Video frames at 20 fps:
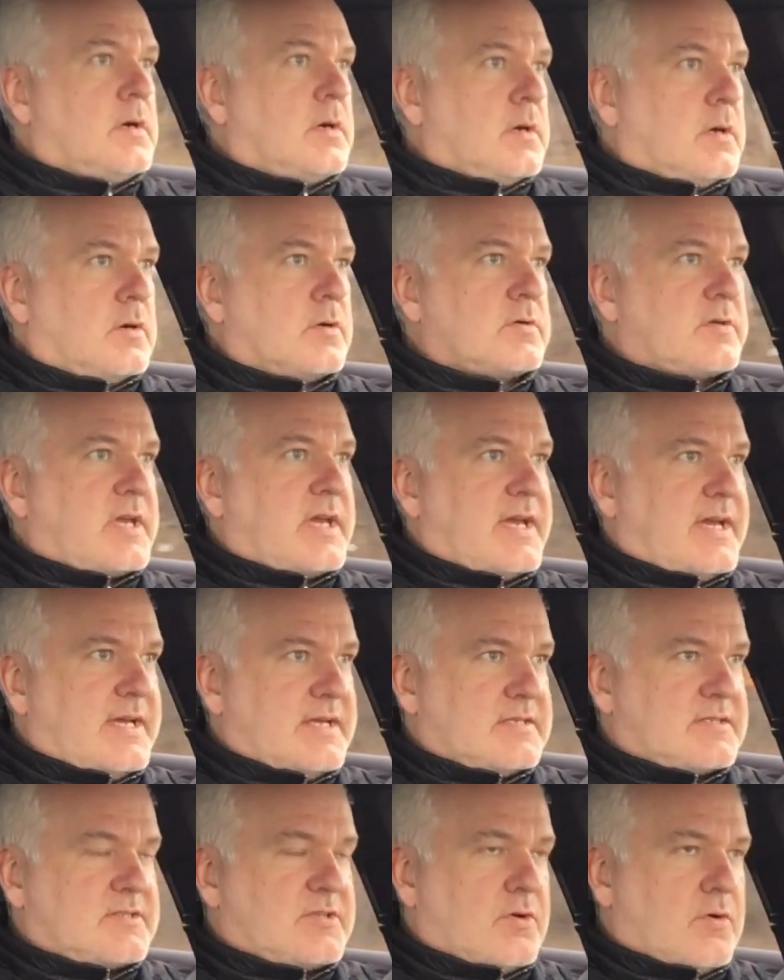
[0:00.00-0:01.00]

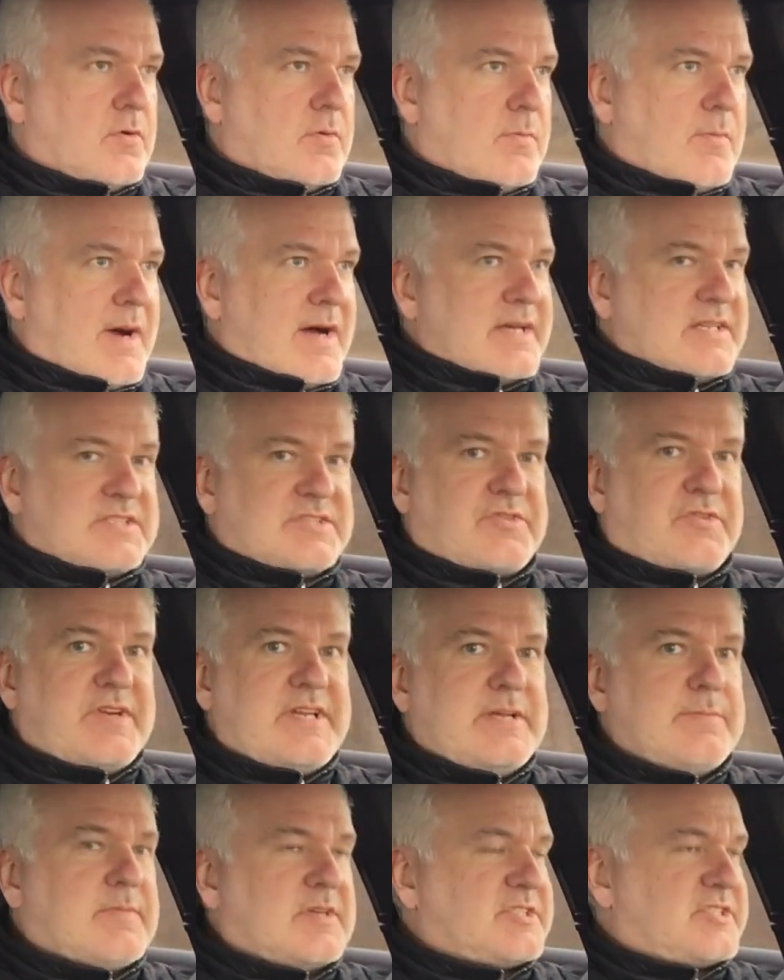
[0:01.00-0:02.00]
Okay, so my
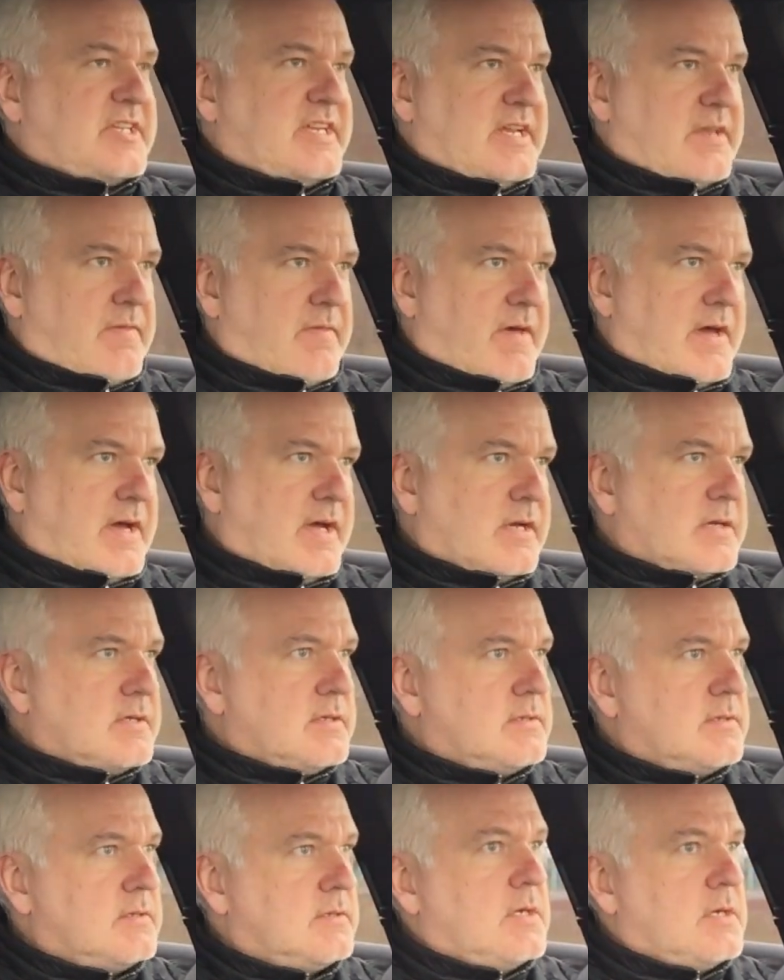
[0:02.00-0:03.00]
dream machine then,
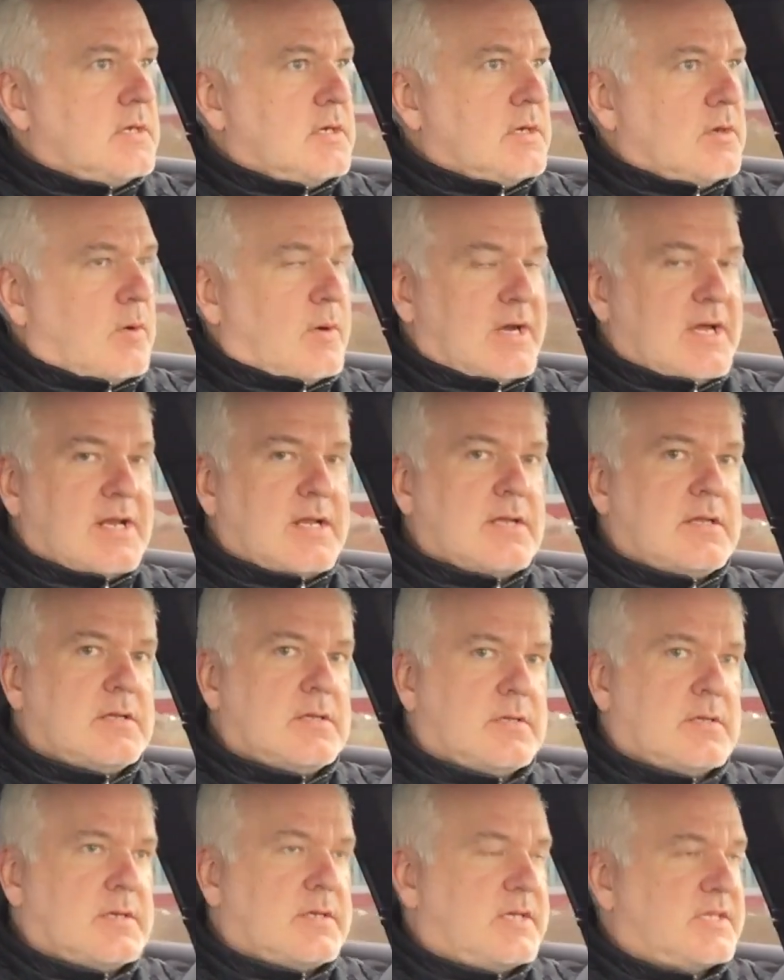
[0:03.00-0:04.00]
well,
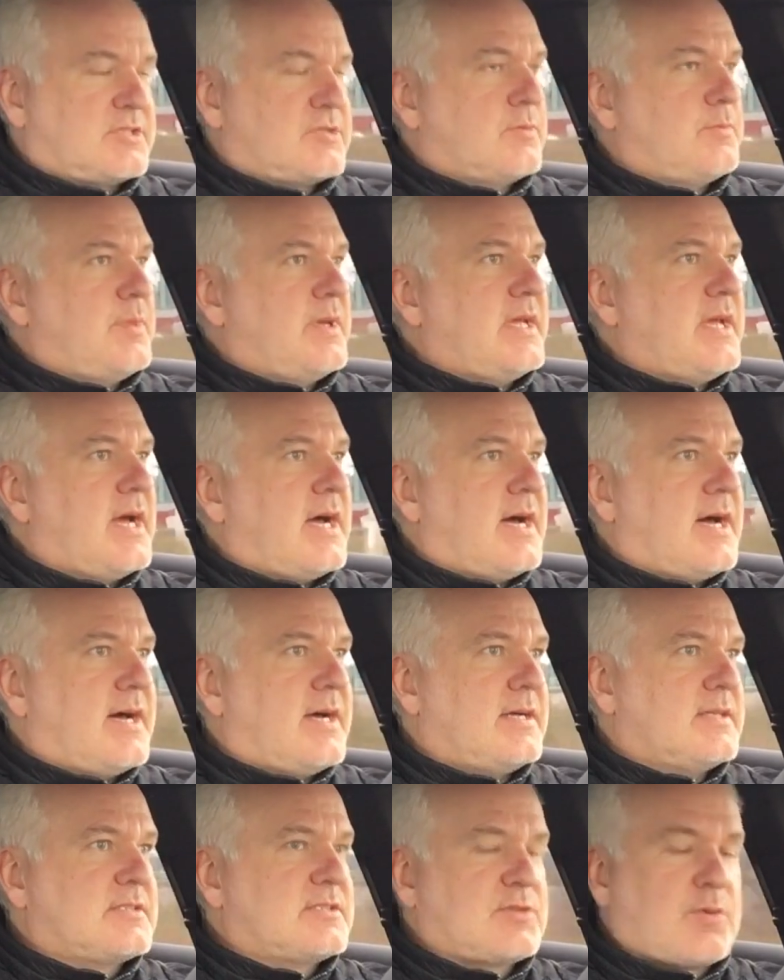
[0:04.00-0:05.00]
it should be
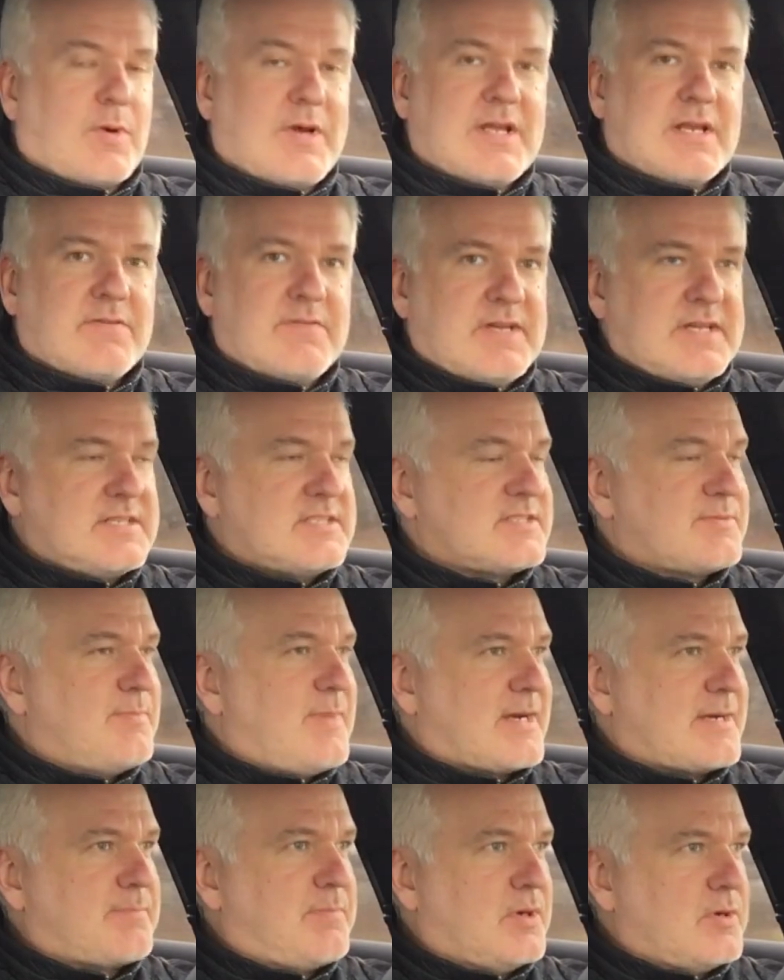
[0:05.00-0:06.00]
a 12-inch
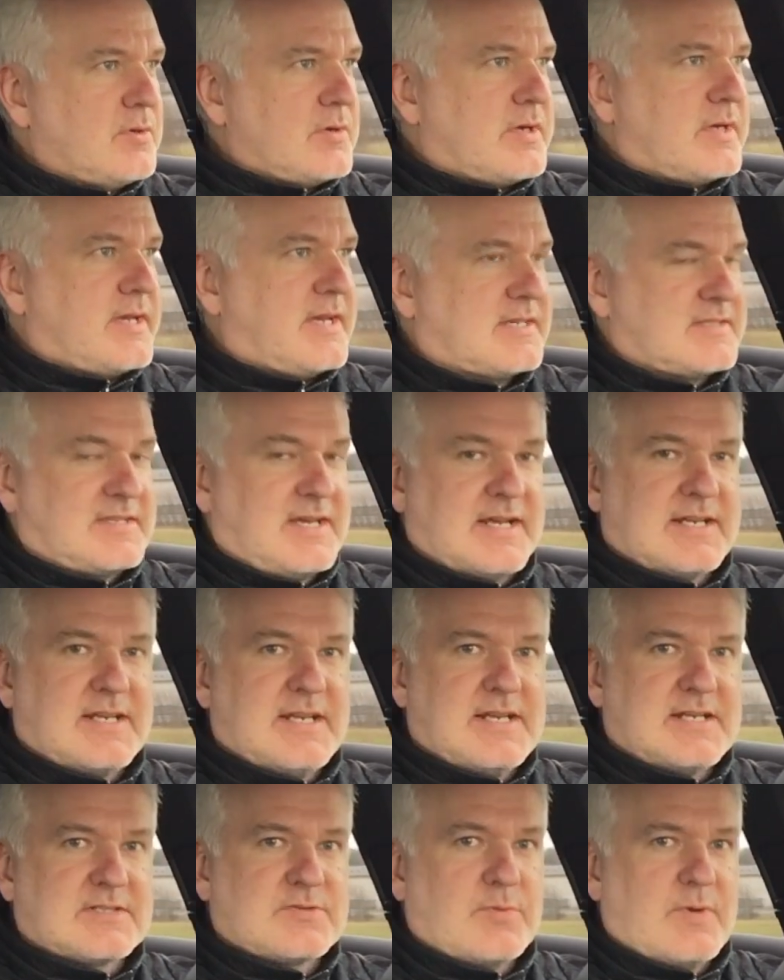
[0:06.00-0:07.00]
MacBook,
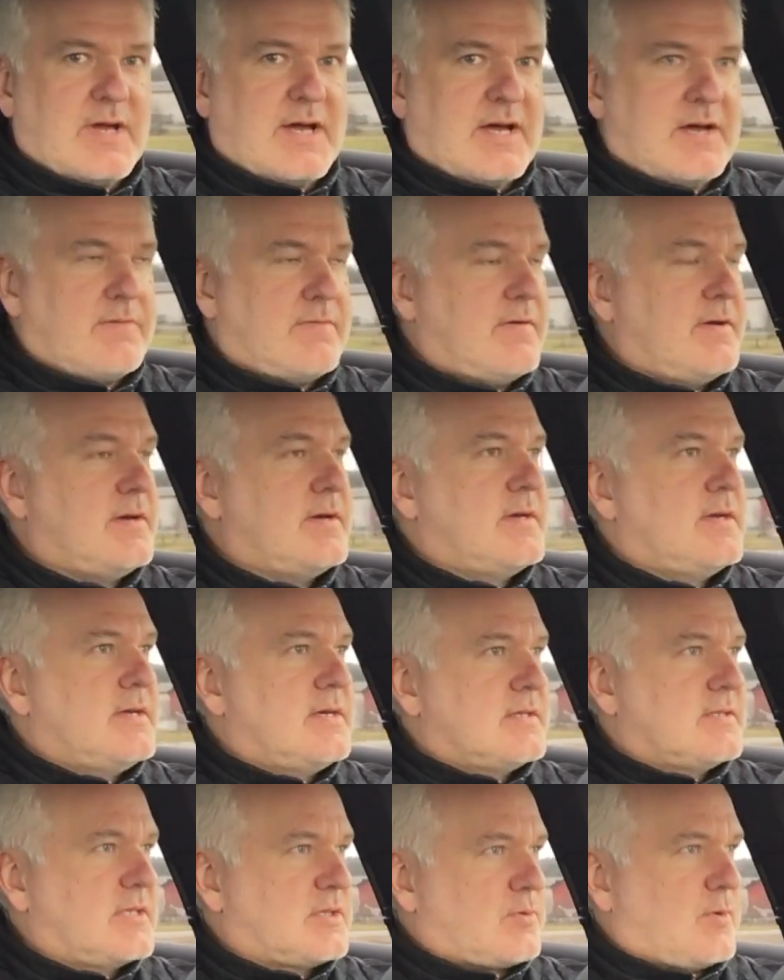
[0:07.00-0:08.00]
exactly as we have
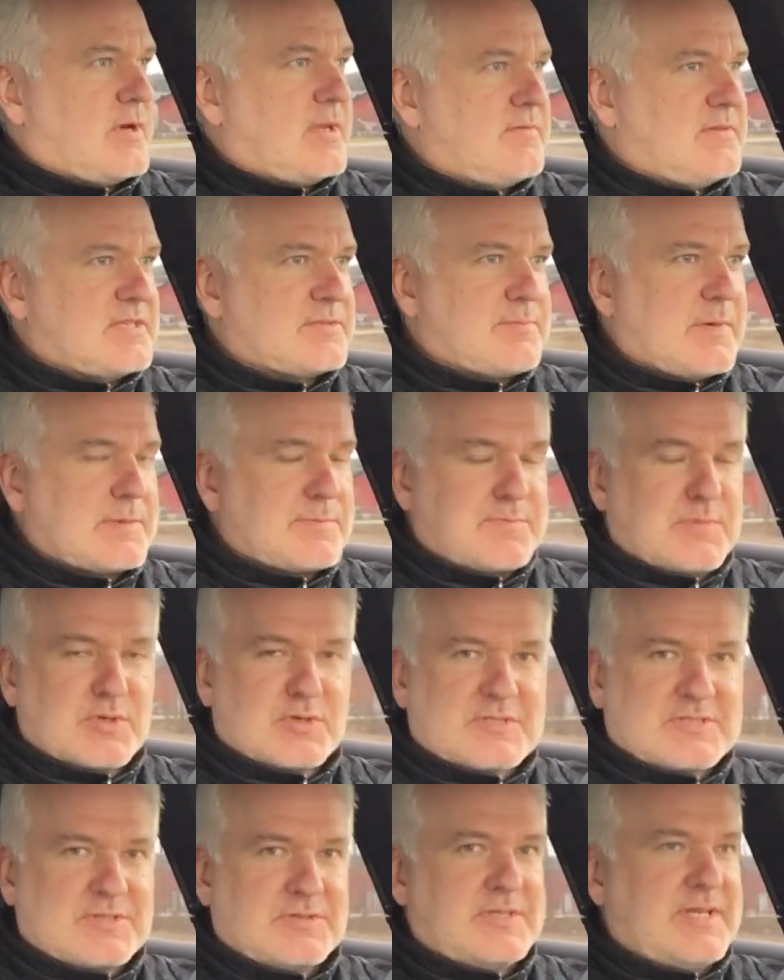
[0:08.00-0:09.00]
the 12-inch
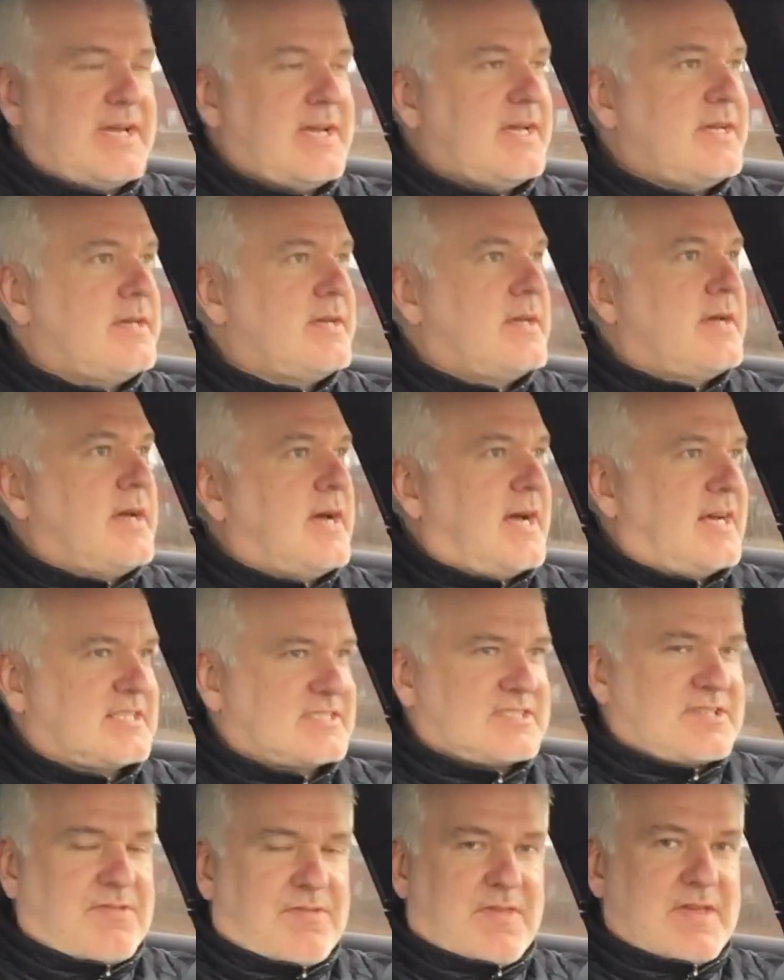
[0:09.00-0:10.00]
MacBook today,
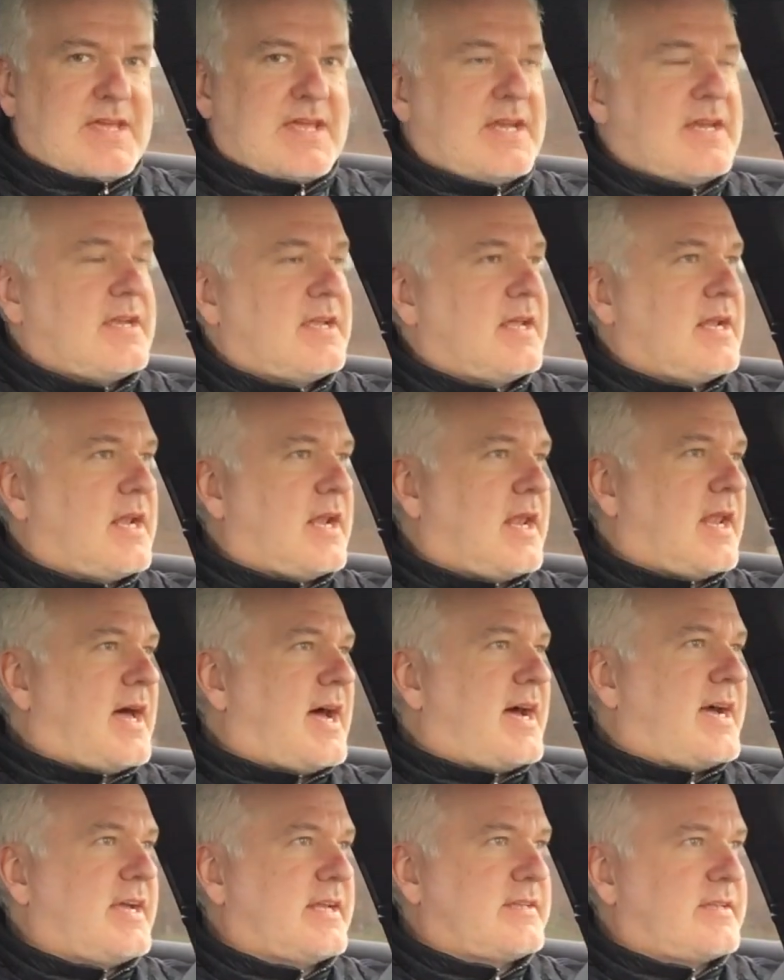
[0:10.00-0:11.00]
as thin and
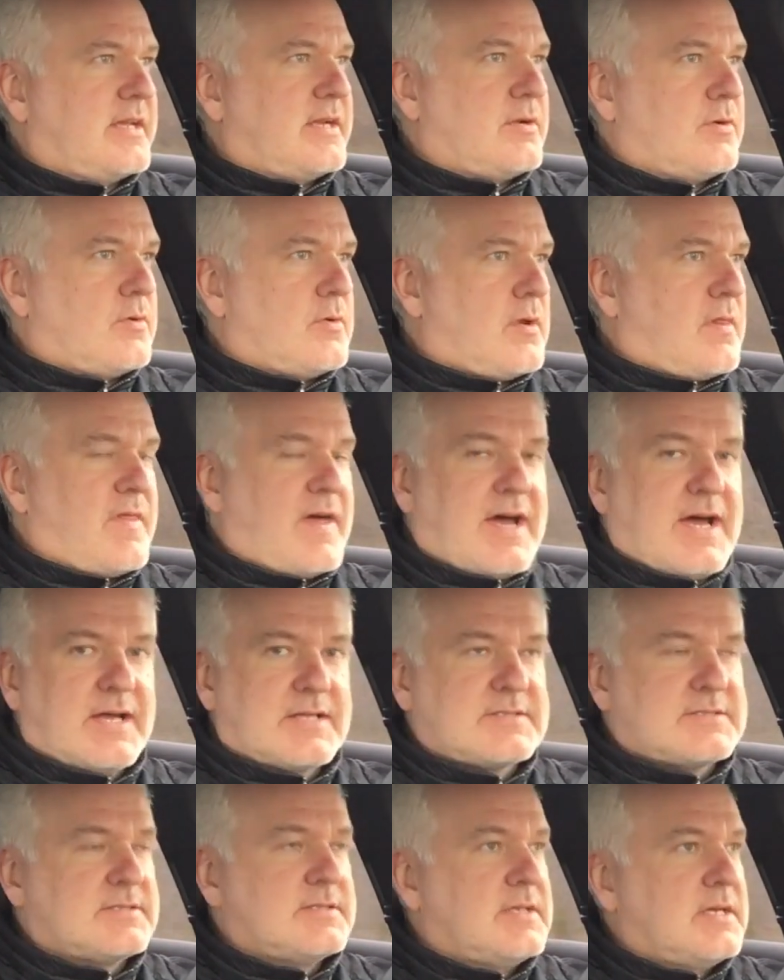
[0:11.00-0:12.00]
light and all
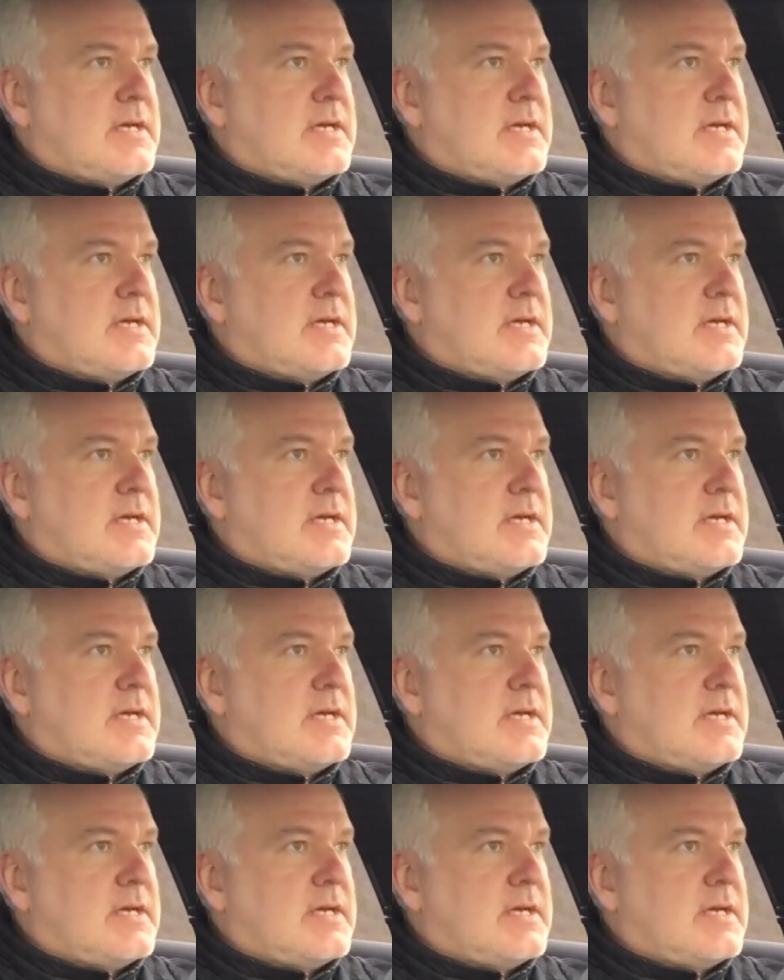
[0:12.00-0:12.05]
that.